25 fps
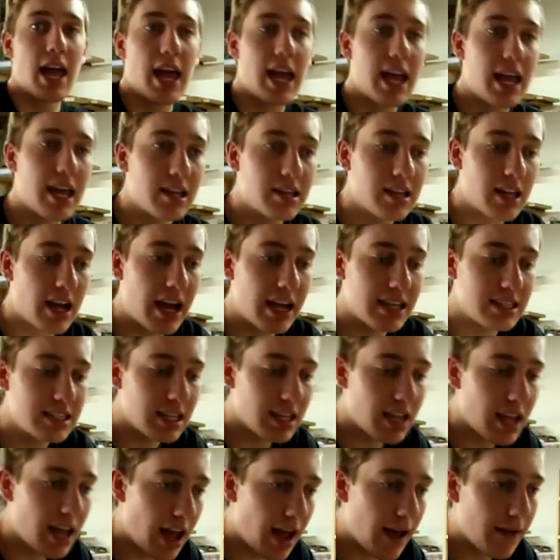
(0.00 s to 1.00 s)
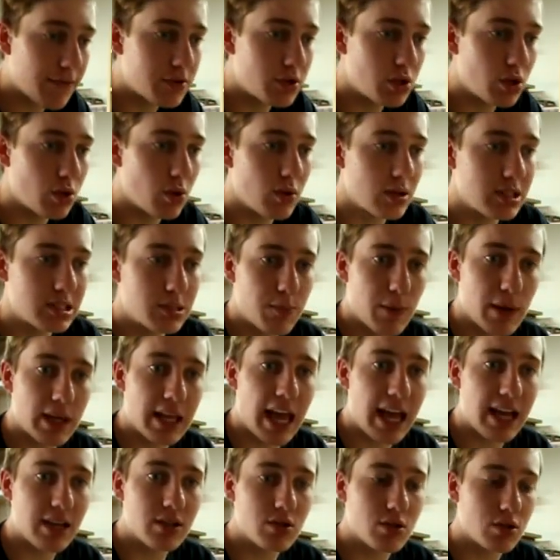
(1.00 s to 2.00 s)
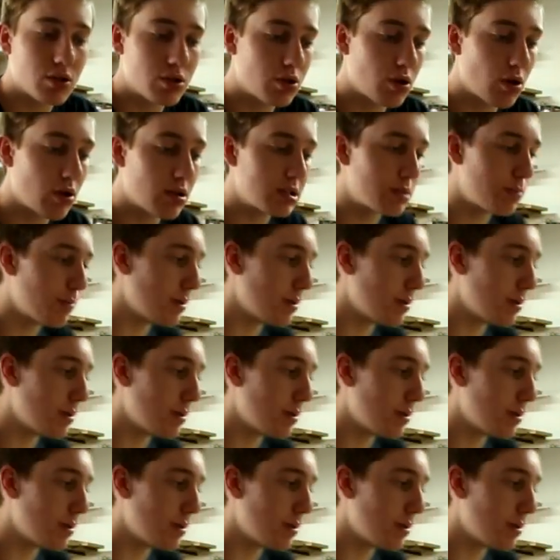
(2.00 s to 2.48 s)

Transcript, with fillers: and I didn't have to spend extra strokes,